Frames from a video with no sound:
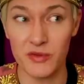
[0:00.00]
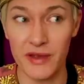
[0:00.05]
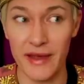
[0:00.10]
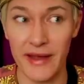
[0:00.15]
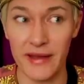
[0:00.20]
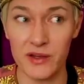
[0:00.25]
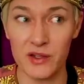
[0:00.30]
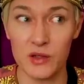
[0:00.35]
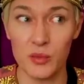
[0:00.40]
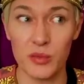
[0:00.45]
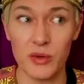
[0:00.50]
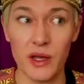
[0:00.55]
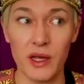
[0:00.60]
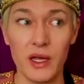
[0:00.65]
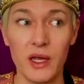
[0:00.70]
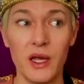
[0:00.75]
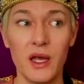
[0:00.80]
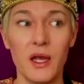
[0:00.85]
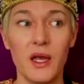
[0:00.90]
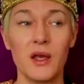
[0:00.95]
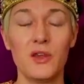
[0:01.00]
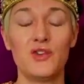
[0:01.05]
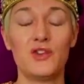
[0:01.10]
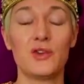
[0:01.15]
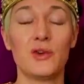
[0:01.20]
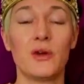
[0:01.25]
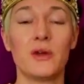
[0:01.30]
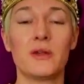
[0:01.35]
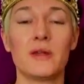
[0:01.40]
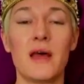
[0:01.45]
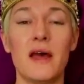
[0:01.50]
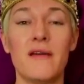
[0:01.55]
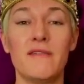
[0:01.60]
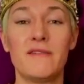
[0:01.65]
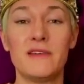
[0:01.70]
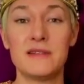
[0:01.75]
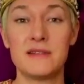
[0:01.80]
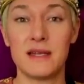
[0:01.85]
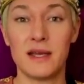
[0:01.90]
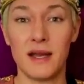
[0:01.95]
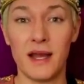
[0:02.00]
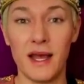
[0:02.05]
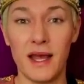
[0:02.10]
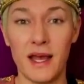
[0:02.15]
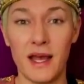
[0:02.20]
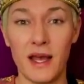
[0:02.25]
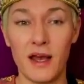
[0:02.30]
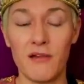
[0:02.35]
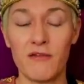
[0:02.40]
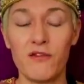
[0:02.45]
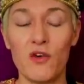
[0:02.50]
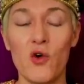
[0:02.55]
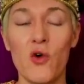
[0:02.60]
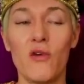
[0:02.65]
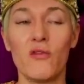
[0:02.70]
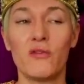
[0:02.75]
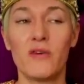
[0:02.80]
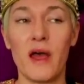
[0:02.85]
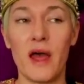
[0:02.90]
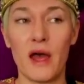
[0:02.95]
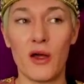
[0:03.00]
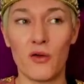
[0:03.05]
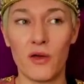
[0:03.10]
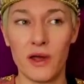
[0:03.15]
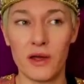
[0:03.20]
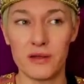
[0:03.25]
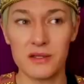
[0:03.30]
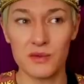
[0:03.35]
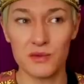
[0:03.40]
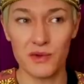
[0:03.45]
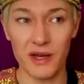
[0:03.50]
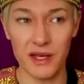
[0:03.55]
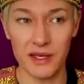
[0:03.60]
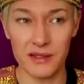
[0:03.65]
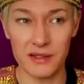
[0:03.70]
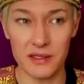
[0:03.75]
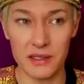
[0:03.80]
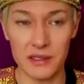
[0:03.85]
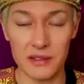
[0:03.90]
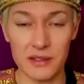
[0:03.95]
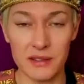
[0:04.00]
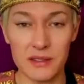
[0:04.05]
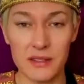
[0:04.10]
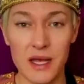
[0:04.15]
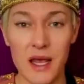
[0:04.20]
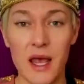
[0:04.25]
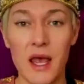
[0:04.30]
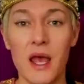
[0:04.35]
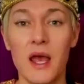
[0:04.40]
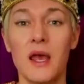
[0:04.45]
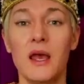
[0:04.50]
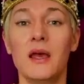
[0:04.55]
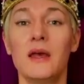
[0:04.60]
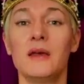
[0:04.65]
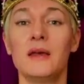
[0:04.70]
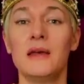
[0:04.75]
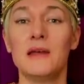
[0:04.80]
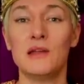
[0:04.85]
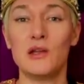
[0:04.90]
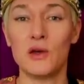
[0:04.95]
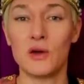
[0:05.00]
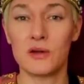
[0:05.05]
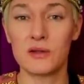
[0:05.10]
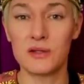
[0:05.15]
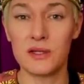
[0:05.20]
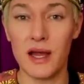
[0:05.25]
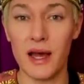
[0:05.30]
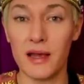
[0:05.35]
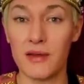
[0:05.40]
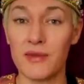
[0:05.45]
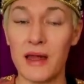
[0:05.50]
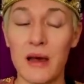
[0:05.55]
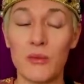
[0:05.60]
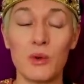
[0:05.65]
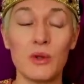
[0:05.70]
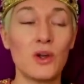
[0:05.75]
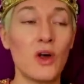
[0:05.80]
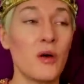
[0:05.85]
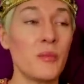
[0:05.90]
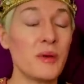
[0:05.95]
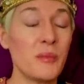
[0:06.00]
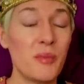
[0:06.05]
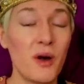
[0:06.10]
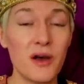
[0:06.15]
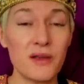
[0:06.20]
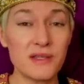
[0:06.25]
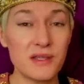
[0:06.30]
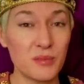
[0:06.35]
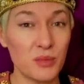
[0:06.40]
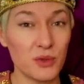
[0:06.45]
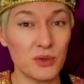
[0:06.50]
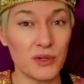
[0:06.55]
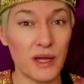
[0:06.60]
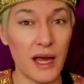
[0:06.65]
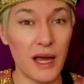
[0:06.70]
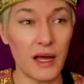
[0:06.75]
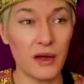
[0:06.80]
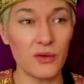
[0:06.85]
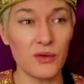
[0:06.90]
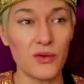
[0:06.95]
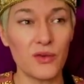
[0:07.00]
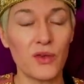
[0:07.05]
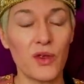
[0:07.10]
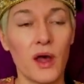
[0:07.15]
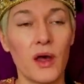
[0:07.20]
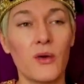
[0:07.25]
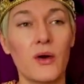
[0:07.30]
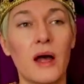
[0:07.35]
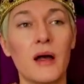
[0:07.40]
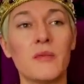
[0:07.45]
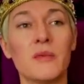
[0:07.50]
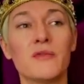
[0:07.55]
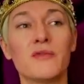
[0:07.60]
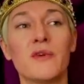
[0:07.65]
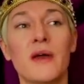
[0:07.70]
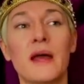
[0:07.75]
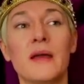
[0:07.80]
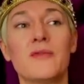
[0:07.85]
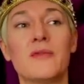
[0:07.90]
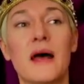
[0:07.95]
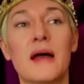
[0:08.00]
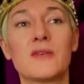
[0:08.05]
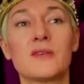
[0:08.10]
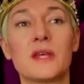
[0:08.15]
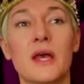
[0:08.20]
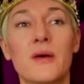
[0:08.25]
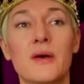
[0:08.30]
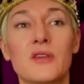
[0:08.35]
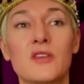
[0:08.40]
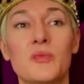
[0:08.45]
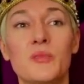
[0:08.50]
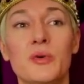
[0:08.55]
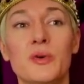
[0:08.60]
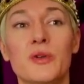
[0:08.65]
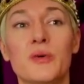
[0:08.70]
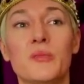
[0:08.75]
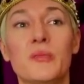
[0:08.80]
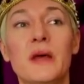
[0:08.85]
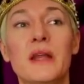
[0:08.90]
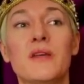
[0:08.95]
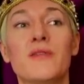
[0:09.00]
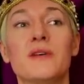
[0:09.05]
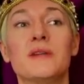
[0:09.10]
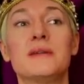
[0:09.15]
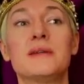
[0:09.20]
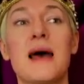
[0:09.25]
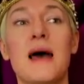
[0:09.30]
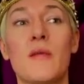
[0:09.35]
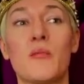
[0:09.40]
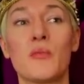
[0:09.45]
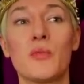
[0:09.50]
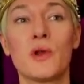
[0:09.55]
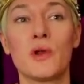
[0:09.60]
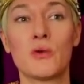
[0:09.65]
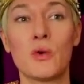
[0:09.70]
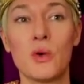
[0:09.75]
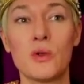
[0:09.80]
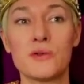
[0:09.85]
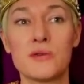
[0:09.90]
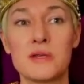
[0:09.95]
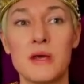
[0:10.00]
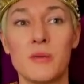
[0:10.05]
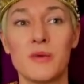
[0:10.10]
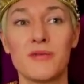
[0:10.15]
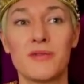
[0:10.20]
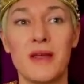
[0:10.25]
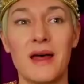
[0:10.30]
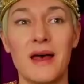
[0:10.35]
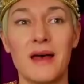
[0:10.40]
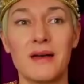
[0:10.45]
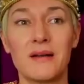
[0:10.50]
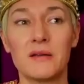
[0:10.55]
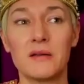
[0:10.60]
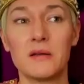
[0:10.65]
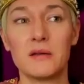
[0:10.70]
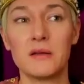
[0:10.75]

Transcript: of Canterbury during their visit here for various reasons. It looks like that will not be possible now, so I'm afraid that's going to put a bit of a dampener on some of their